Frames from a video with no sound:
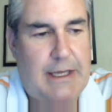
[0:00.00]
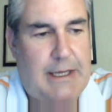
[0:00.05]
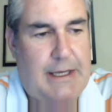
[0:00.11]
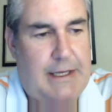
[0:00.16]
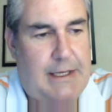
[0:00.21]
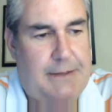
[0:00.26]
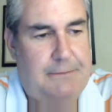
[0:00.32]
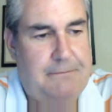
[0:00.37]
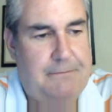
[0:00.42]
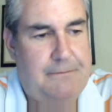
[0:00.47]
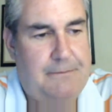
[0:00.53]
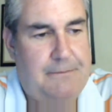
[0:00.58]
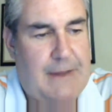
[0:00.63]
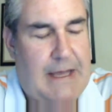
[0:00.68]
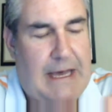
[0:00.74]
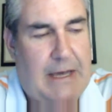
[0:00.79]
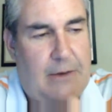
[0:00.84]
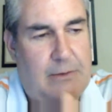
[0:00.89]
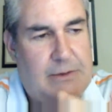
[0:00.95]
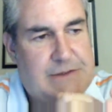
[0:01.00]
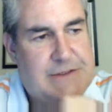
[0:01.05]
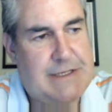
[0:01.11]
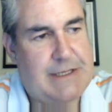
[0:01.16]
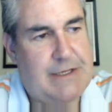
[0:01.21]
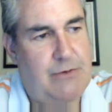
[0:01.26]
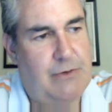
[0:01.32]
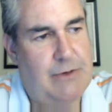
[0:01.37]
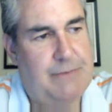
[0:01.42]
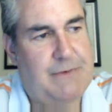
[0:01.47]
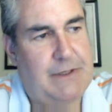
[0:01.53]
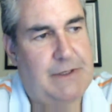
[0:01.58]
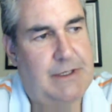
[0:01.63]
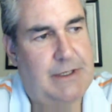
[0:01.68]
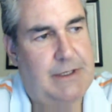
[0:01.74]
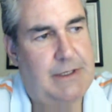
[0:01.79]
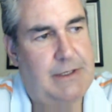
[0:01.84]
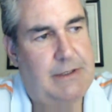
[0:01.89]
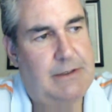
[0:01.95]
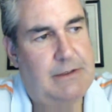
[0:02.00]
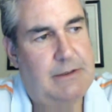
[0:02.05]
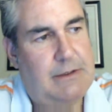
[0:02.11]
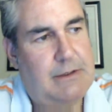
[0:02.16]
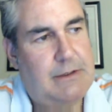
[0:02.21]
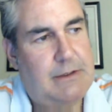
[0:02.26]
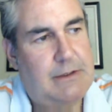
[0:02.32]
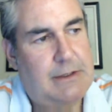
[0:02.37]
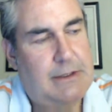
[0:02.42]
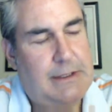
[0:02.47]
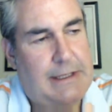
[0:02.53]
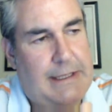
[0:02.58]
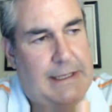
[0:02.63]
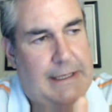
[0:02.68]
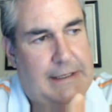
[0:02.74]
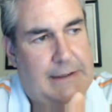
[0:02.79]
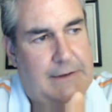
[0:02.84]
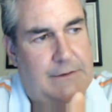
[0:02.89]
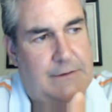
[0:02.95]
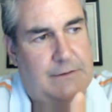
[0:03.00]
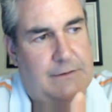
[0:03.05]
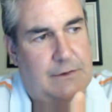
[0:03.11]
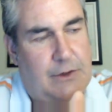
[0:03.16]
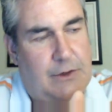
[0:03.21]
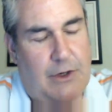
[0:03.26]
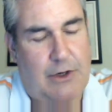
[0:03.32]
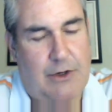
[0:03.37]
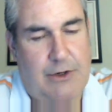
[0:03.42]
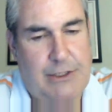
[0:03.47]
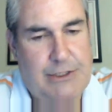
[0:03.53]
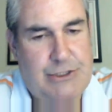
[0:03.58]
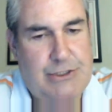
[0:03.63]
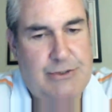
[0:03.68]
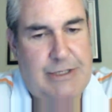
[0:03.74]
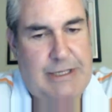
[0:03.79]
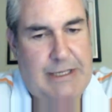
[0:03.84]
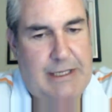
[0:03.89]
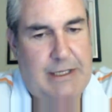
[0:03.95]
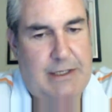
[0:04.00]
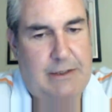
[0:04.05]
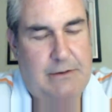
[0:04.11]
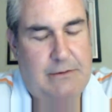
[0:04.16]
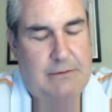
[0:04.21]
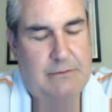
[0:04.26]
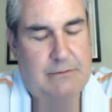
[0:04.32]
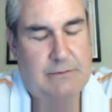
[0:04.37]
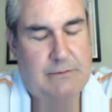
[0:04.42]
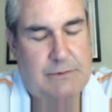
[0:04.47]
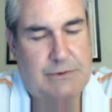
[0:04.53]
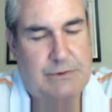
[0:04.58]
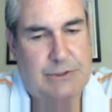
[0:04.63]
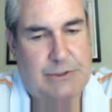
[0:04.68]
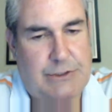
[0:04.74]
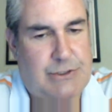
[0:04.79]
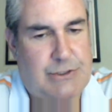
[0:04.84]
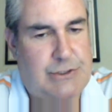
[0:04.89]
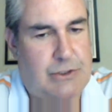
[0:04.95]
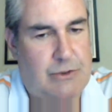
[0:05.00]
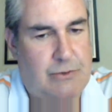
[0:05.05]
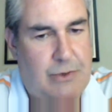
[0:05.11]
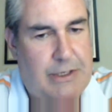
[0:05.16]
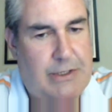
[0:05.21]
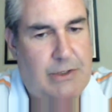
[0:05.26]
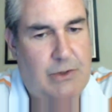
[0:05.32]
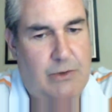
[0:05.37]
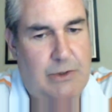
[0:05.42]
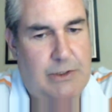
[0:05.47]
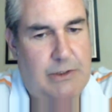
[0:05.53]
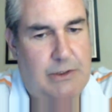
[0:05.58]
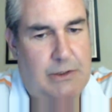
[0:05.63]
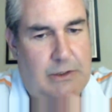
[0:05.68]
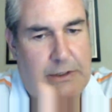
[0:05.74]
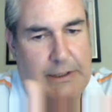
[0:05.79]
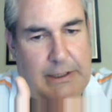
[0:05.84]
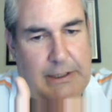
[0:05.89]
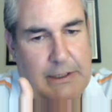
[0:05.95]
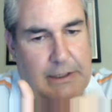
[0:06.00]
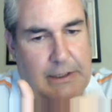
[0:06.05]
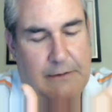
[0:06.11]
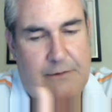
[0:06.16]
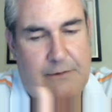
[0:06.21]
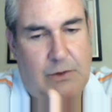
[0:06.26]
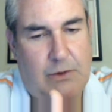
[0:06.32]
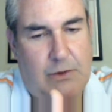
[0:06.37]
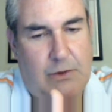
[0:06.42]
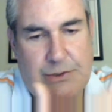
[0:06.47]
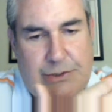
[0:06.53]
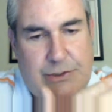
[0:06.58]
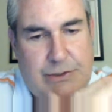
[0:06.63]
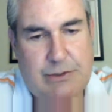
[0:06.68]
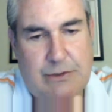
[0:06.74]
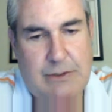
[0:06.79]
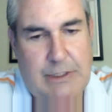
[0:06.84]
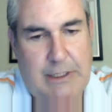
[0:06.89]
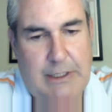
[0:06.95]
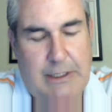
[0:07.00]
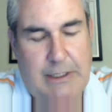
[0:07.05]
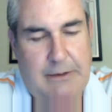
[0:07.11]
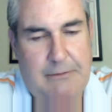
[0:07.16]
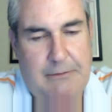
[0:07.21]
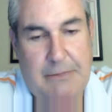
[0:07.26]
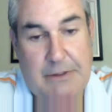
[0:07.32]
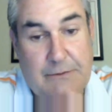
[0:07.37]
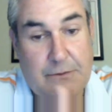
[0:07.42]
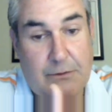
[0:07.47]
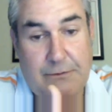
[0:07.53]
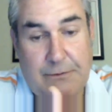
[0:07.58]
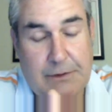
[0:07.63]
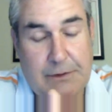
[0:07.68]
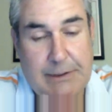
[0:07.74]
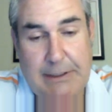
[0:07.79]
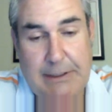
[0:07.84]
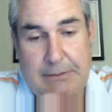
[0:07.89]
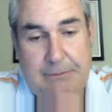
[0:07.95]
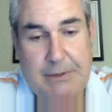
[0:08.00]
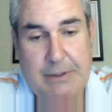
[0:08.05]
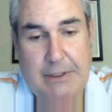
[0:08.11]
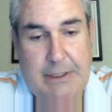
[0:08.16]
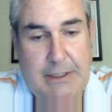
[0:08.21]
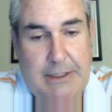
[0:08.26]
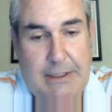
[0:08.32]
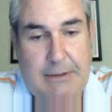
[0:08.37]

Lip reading: I would say grip the gun as hard as you can to control recoil and, of course, muzzle flip,